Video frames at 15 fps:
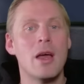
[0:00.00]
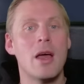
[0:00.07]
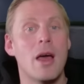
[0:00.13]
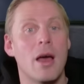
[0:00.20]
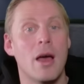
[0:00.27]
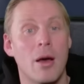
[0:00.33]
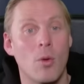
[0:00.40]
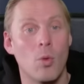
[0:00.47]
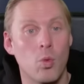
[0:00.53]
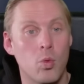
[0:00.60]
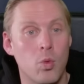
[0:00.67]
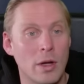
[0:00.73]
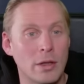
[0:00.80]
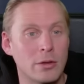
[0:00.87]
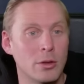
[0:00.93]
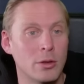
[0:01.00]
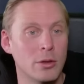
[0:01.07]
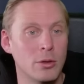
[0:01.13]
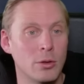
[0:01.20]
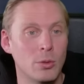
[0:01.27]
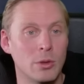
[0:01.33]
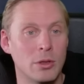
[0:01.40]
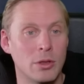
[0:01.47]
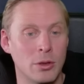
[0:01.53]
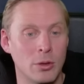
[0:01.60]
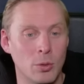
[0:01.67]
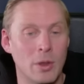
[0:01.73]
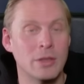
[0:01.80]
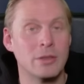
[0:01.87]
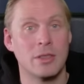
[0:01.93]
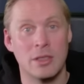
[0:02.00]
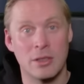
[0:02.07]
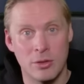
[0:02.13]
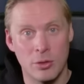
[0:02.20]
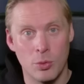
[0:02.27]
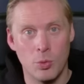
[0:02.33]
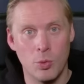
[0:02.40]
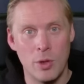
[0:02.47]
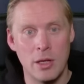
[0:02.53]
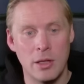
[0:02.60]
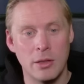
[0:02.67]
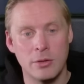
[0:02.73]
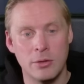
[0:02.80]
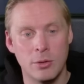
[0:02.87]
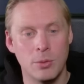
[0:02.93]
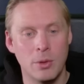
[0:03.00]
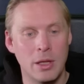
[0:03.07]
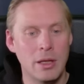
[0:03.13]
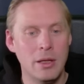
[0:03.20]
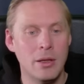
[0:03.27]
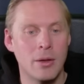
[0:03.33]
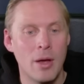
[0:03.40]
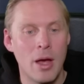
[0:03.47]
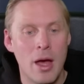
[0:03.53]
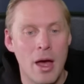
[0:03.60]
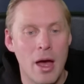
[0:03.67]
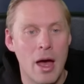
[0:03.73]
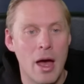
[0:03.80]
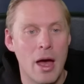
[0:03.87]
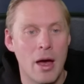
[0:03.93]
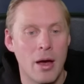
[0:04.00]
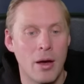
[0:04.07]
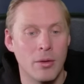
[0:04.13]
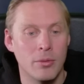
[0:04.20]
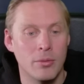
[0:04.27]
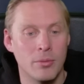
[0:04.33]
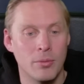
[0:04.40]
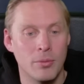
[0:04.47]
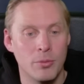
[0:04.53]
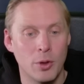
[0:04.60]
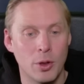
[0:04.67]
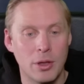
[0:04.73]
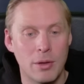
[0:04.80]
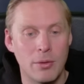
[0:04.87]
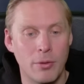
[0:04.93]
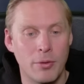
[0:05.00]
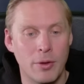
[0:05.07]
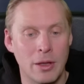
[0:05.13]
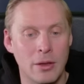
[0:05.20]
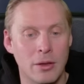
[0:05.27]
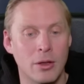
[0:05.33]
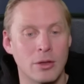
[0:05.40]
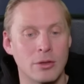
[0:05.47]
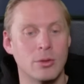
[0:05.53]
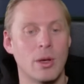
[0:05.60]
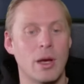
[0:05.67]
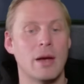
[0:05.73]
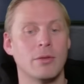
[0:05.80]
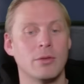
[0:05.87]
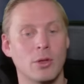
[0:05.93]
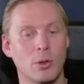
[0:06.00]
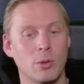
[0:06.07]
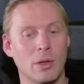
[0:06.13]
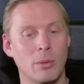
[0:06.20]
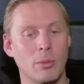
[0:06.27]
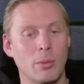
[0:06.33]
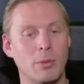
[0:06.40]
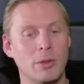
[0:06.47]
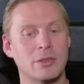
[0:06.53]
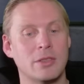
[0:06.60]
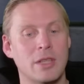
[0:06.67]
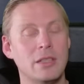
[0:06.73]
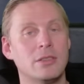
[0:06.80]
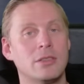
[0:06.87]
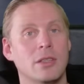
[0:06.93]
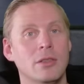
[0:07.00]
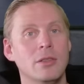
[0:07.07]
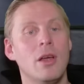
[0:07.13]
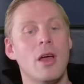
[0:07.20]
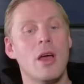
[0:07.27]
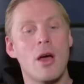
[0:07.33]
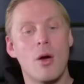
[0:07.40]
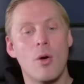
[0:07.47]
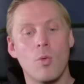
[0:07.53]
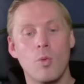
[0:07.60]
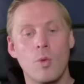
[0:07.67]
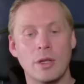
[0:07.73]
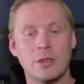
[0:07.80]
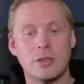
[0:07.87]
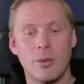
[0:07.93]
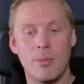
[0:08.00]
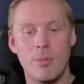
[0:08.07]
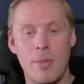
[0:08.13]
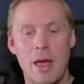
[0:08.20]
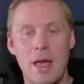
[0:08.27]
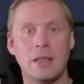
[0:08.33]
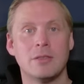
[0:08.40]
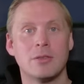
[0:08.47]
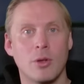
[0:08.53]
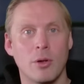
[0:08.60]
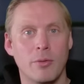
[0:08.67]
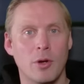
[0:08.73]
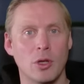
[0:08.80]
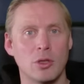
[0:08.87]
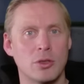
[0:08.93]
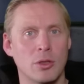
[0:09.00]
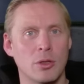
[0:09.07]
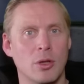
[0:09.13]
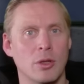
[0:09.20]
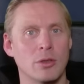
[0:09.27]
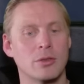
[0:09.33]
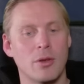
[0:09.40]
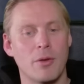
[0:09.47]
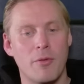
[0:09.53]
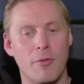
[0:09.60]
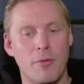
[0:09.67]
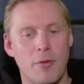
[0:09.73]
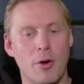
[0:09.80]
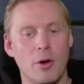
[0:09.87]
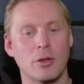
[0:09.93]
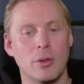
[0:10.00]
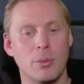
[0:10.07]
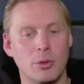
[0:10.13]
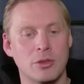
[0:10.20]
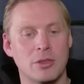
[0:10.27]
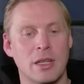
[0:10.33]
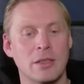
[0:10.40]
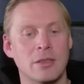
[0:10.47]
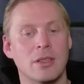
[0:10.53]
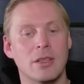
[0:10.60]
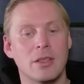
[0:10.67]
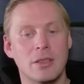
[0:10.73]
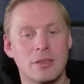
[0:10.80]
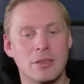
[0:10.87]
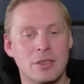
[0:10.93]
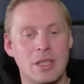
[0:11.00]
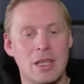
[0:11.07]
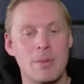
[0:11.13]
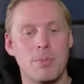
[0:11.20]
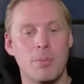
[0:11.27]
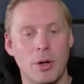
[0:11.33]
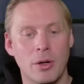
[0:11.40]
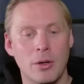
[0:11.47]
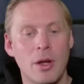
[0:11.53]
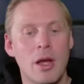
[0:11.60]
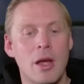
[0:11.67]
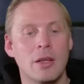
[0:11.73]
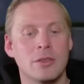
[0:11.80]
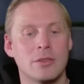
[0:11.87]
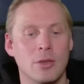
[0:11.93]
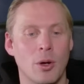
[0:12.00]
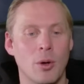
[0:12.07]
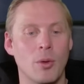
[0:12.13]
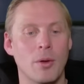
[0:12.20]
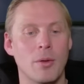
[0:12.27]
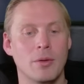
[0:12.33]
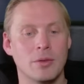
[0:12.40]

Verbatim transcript: Uh, what you can do with the US is really unique. Uh, not everything, because you have total mobilization, which makes conversion cost 30% cheaper. So